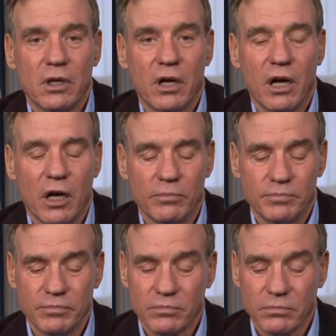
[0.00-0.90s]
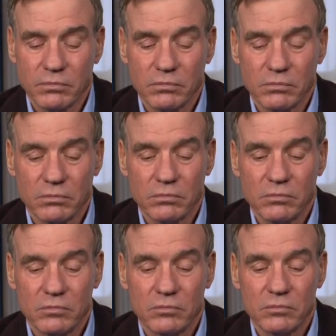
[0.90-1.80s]
Um,
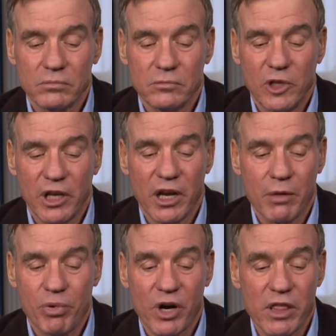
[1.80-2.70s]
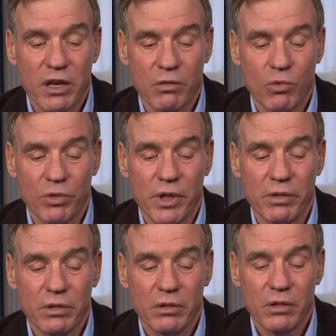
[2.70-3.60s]
again, I pray that it will
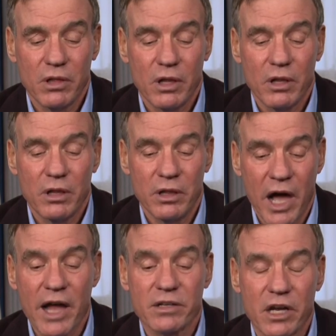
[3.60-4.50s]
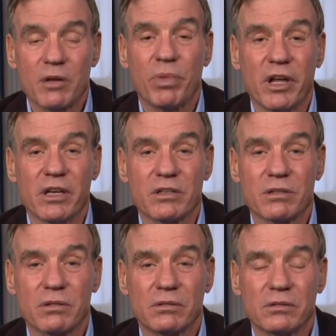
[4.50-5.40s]
not take
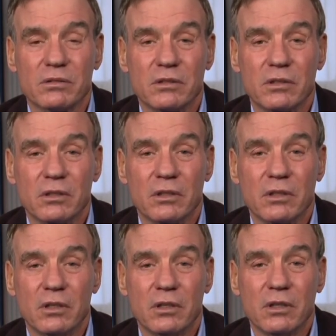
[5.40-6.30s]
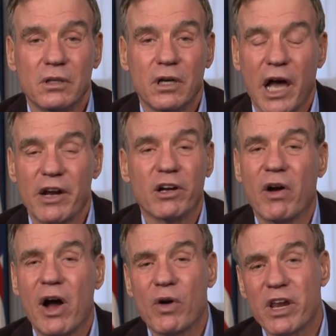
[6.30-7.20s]
place. I don't know
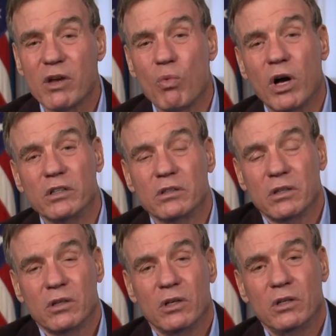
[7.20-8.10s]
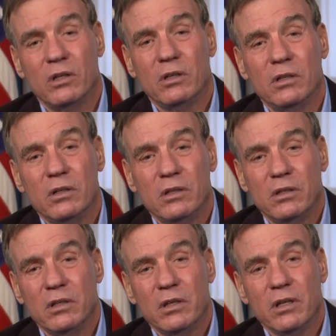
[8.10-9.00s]
how anyone
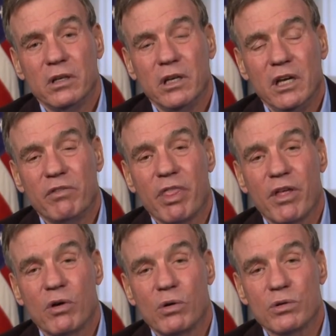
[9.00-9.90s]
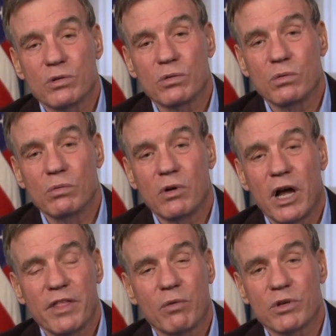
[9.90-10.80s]
even those who I
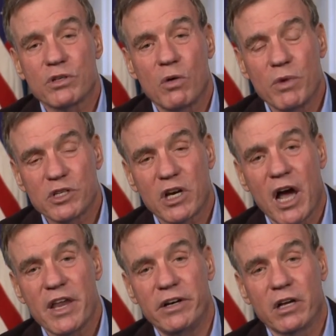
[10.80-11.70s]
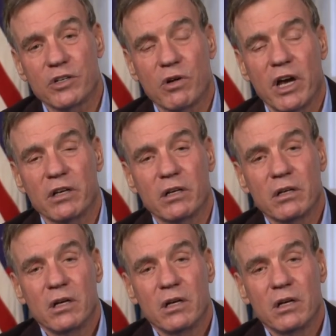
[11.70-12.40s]
think were so misguided on trying to